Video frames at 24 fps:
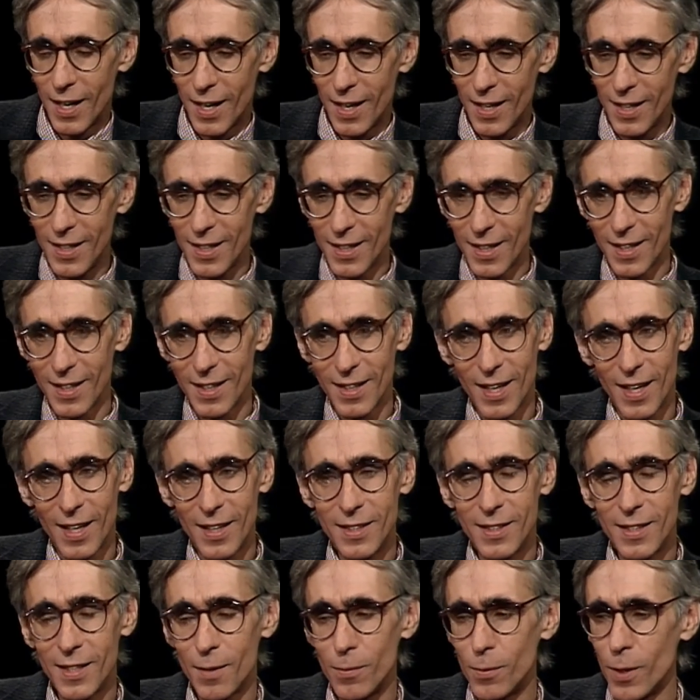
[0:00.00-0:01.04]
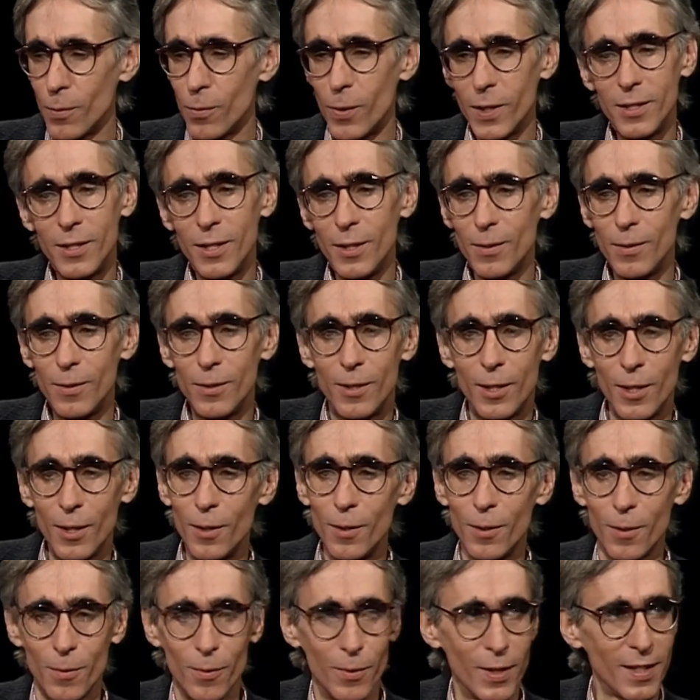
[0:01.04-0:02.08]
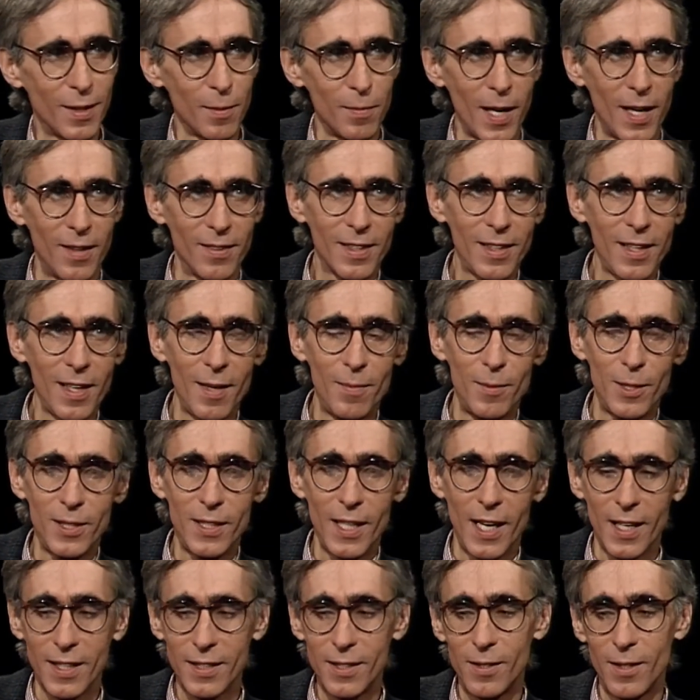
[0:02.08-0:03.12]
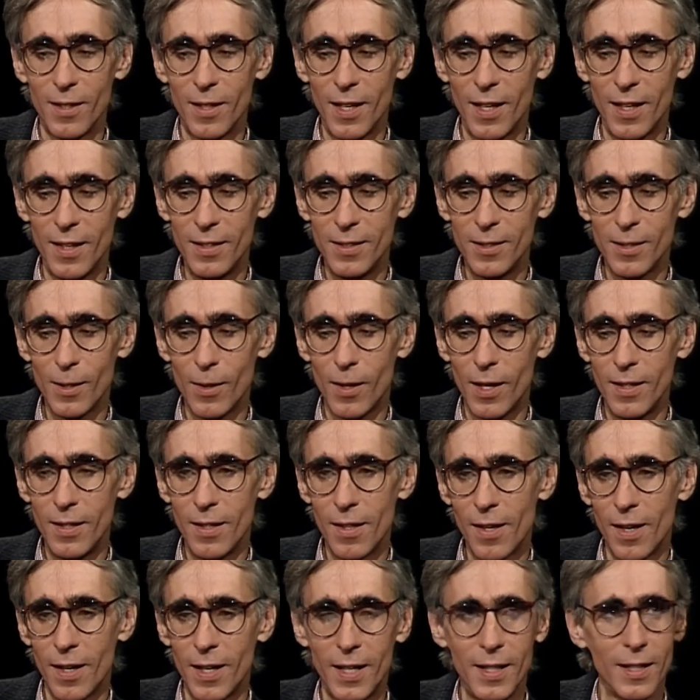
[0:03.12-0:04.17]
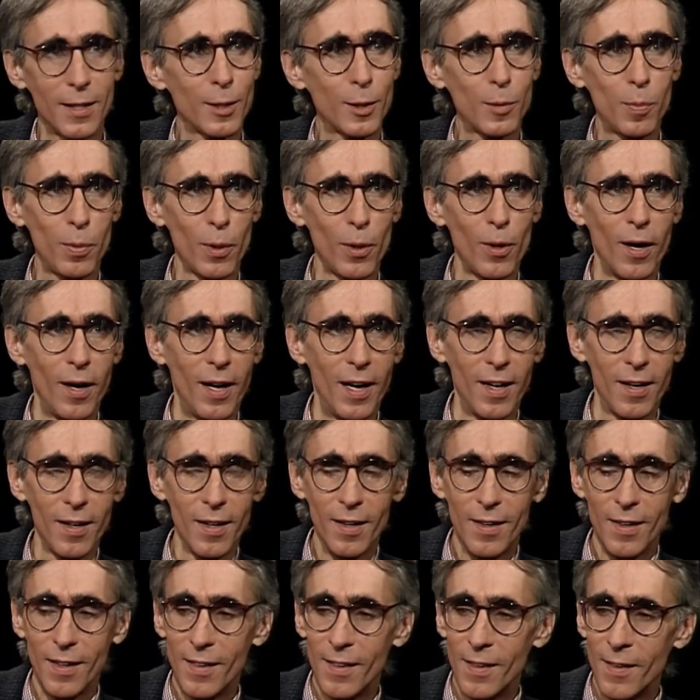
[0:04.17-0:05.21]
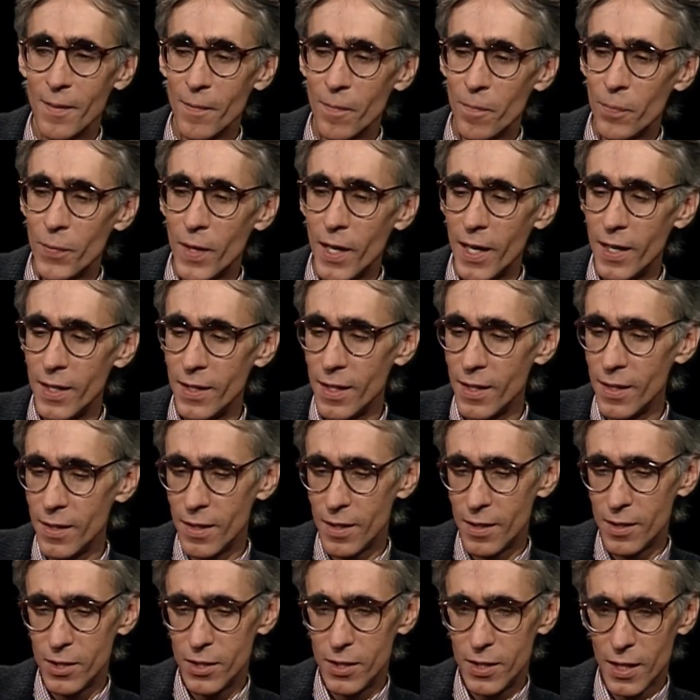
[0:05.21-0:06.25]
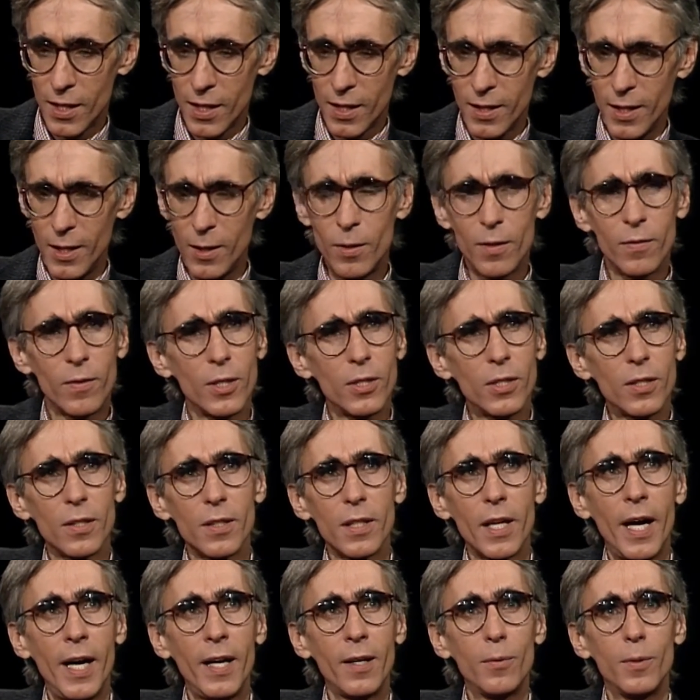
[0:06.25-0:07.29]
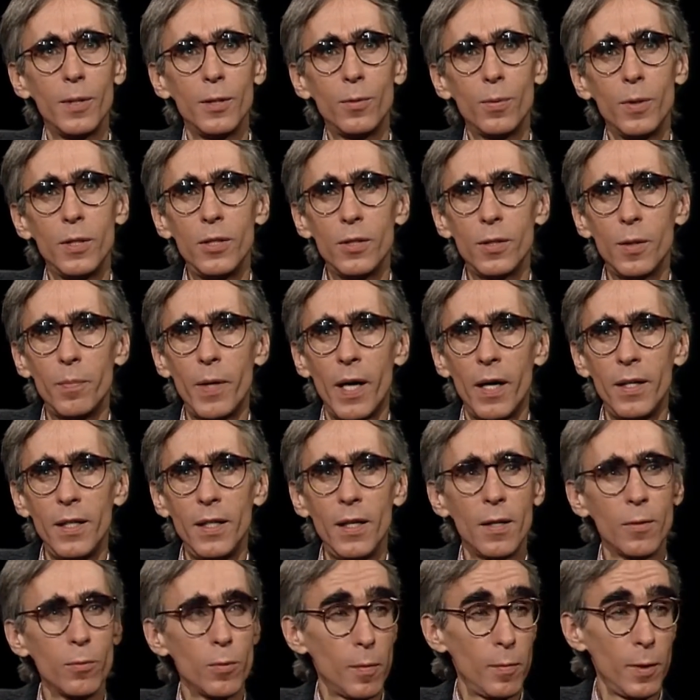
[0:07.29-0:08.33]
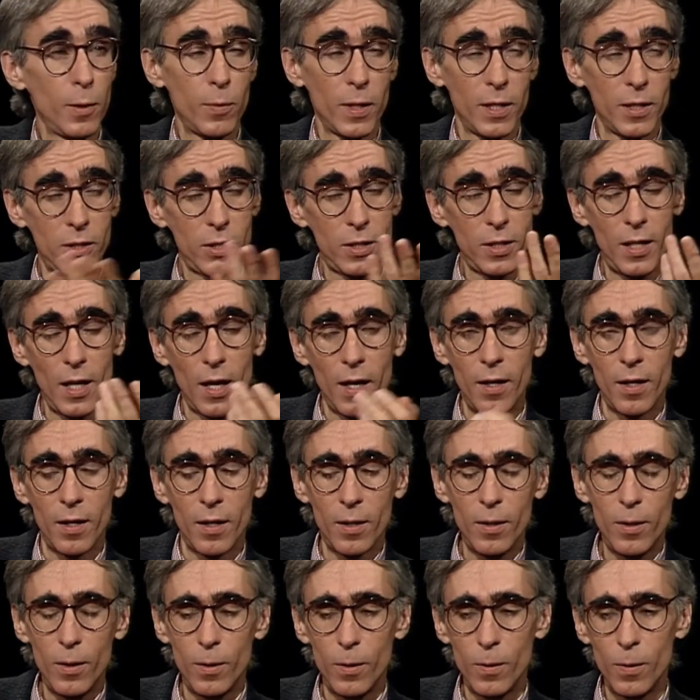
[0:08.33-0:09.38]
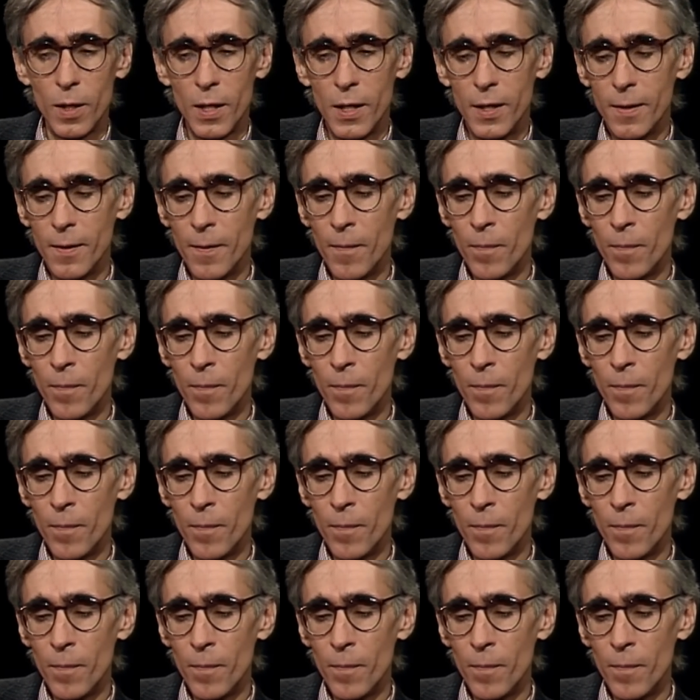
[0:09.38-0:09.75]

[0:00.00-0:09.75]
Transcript: I said, well, what do you do with a mountain climber's axe in your head? And so I thought I'd explore it. And then there's the universal language, which is about a young woman with a stutter who